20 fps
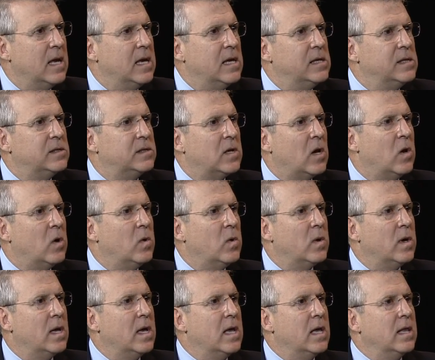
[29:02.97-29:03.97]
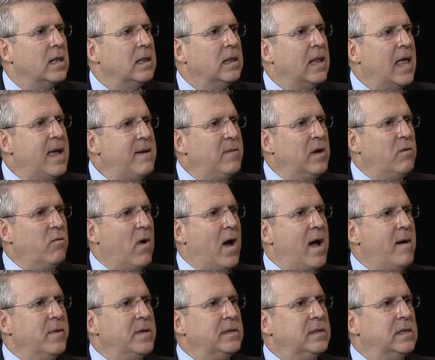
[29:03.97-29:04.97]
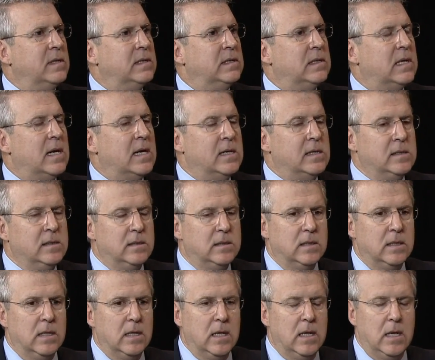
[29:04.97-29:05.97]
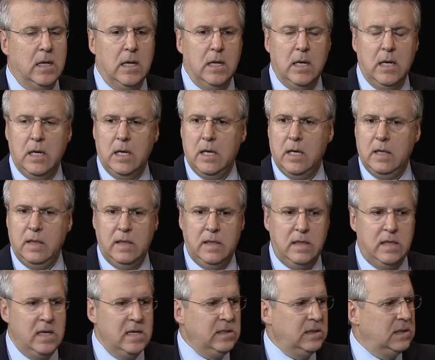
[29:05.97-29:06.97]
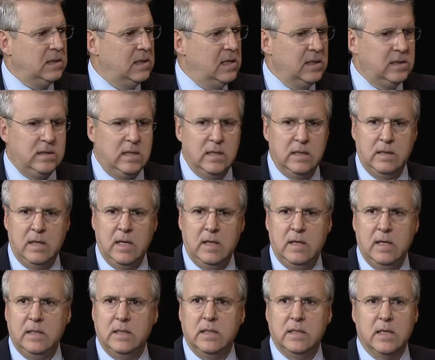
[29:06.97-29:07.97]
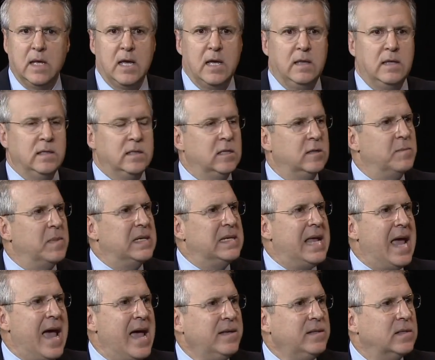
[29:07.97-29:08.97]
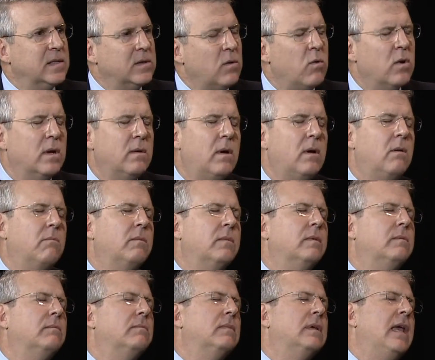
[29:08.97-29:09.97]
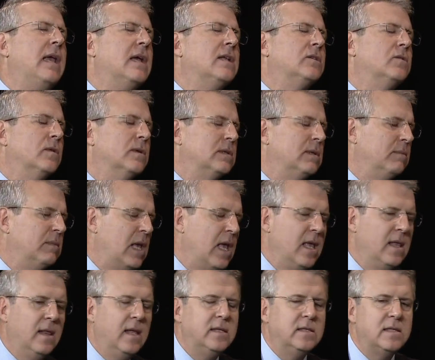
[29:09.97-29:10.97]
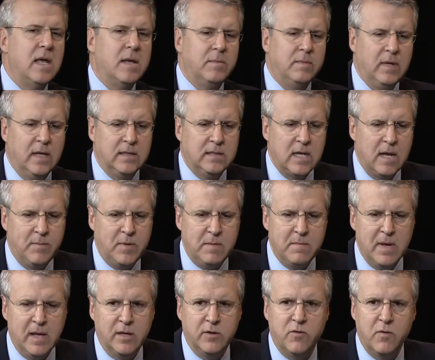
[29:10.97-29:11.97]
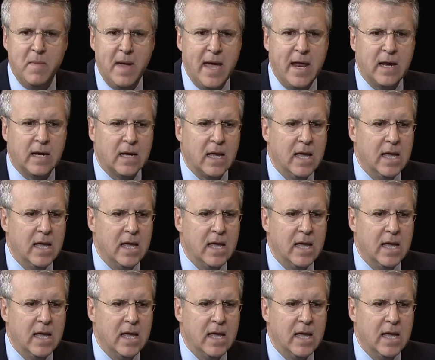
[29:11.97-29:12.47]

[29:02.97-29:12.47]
So Layman Robinson says, this is metastasis, or cancer is, let's not be melodramatic.